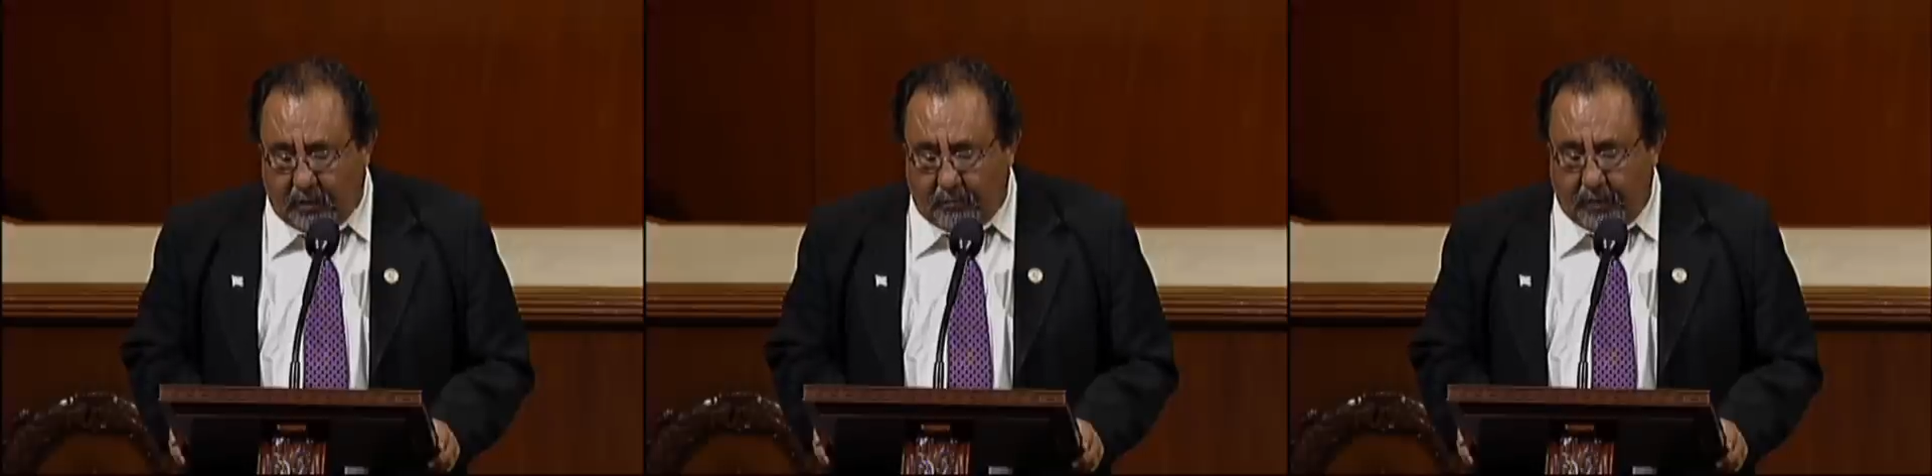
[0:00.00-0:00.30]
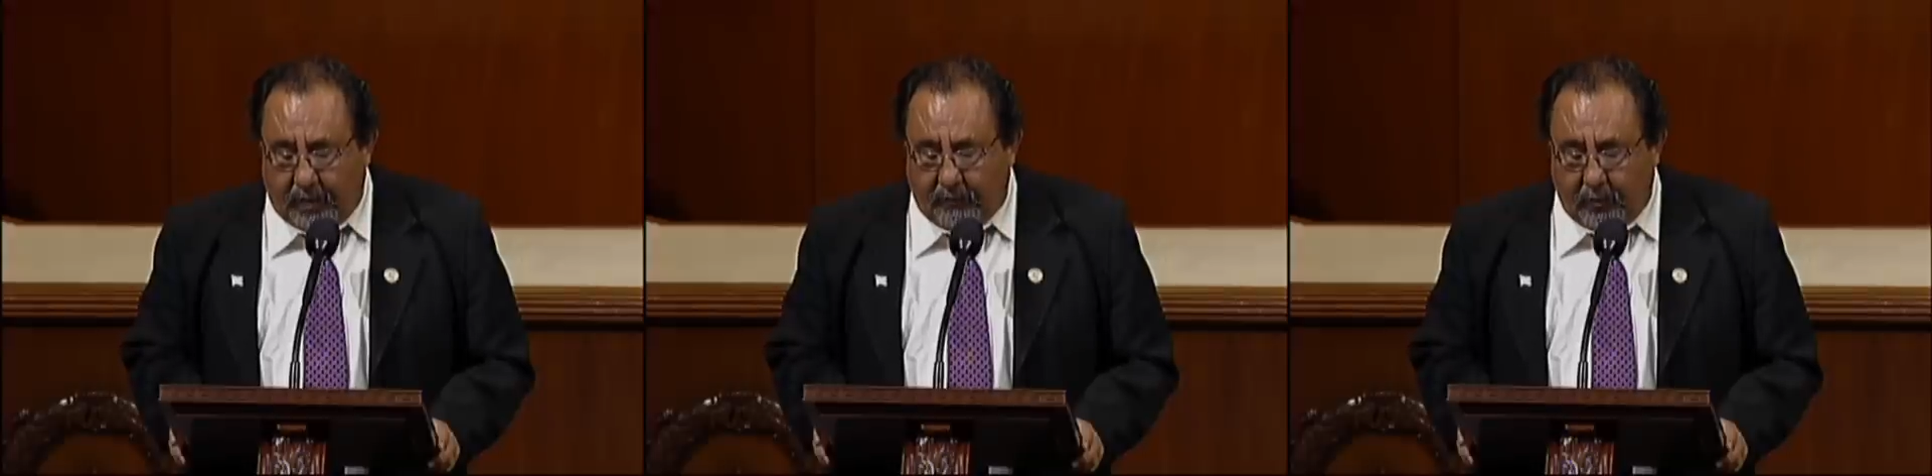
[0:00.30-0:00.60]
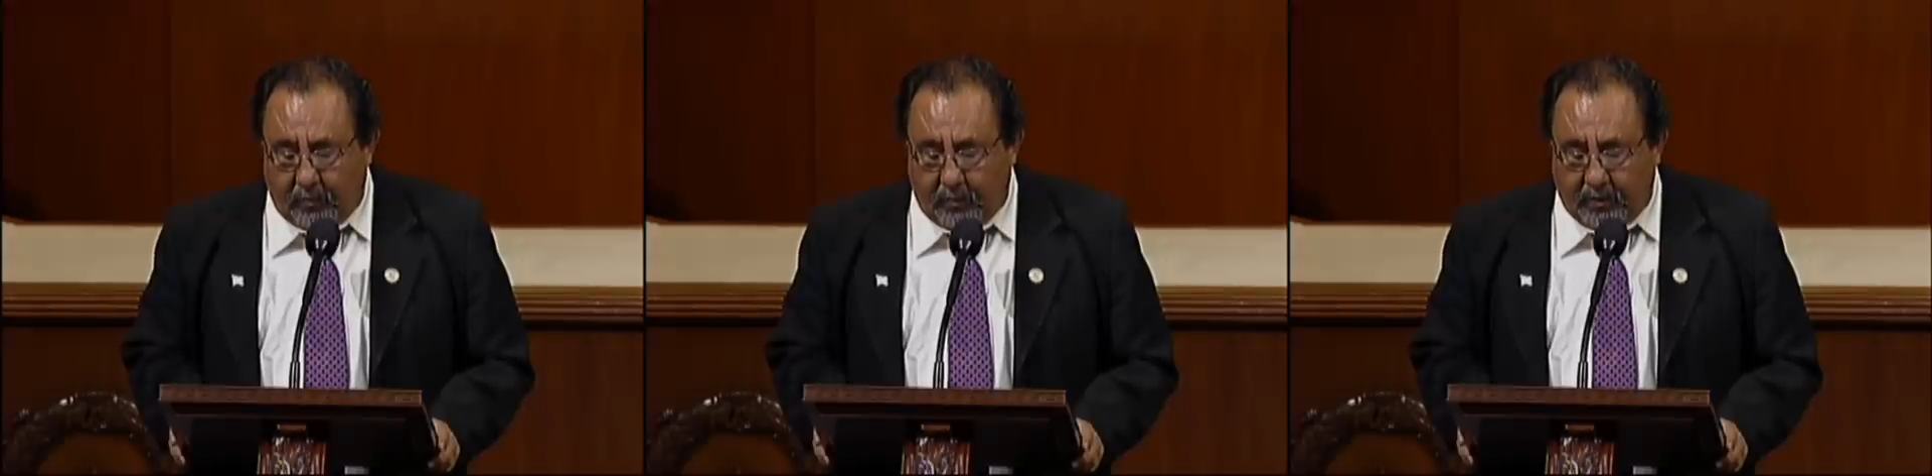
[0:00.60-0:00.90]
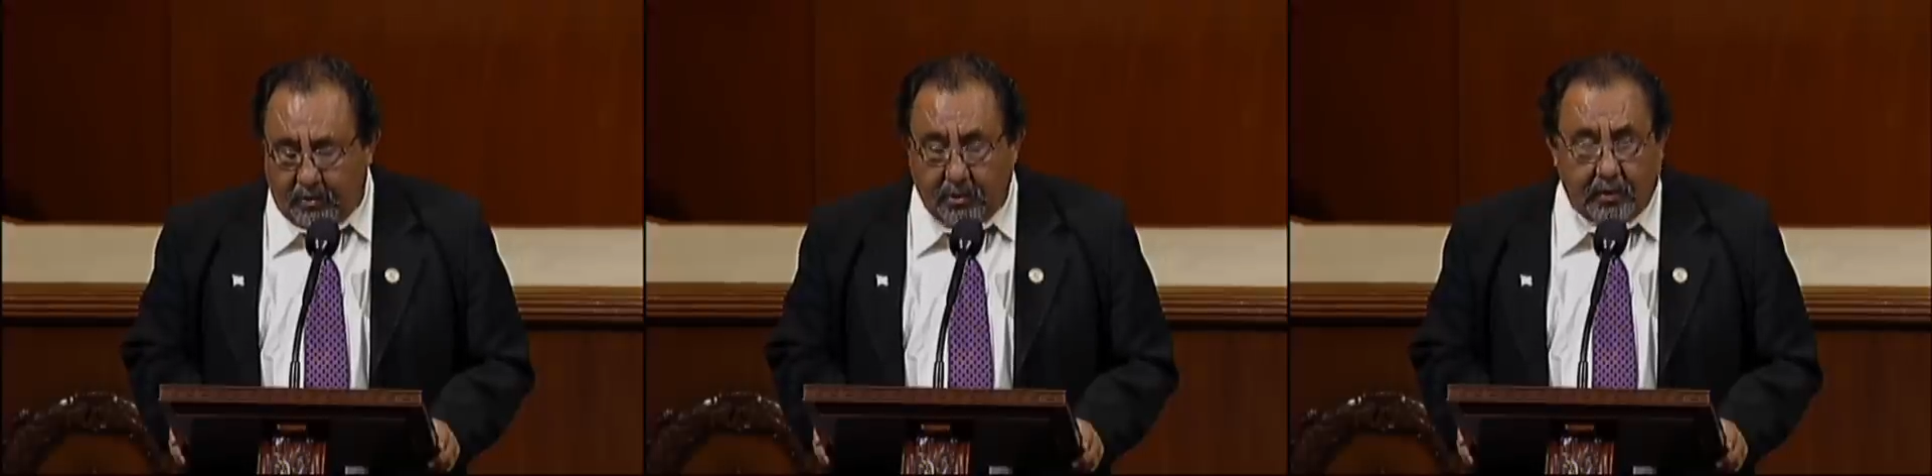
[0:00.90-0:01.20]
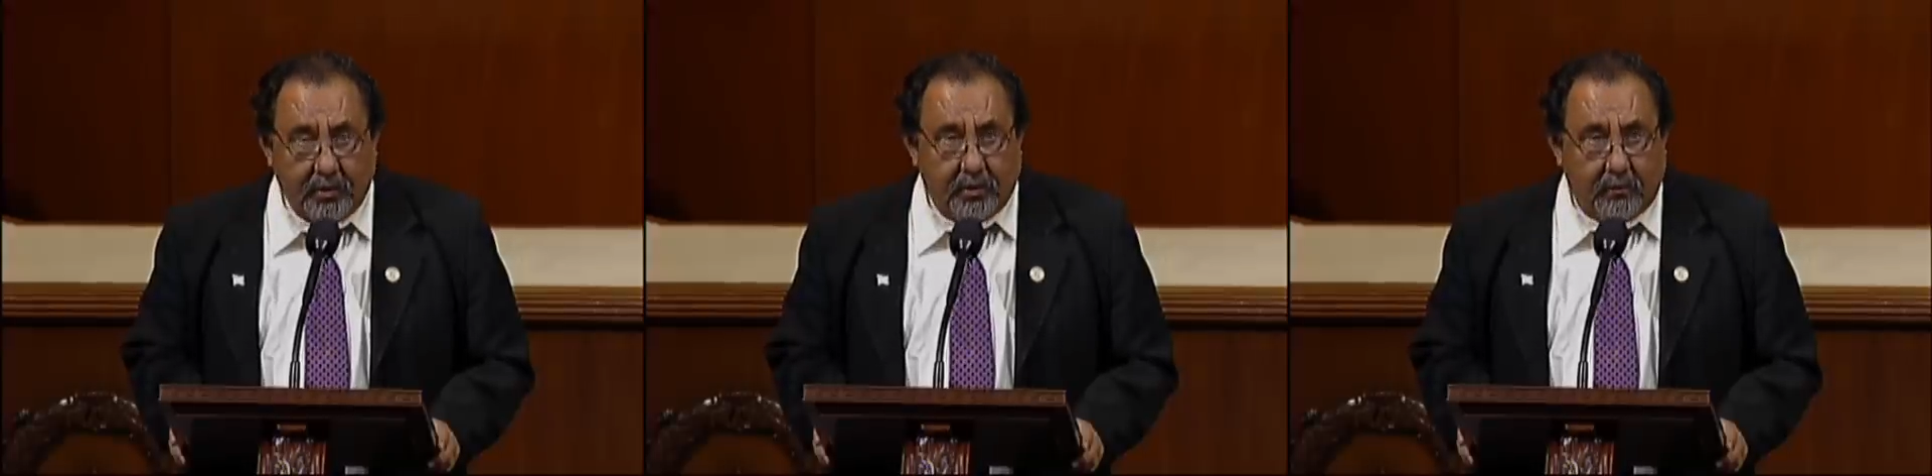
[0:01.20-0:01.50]
make voter
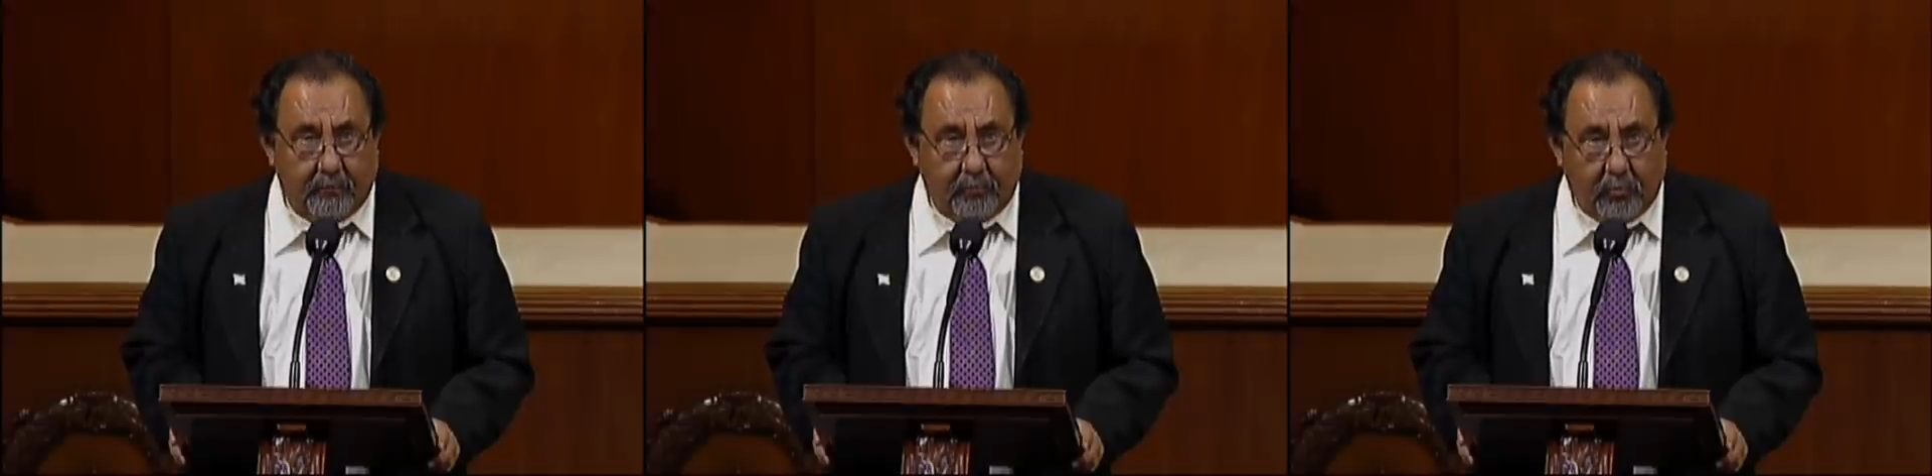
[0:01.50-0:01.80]
registration